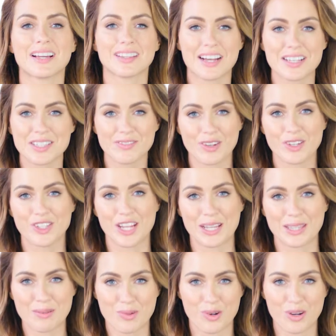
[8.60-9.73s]
a glass of OJ
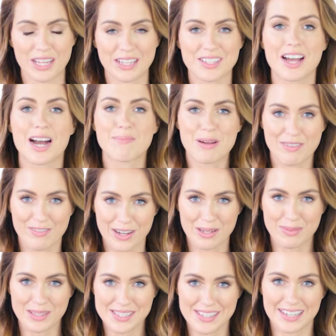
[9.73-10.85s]
in the morning to up our
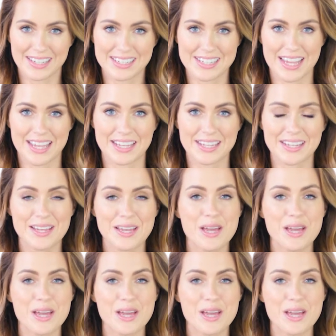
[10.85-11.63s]
vitamin C intake.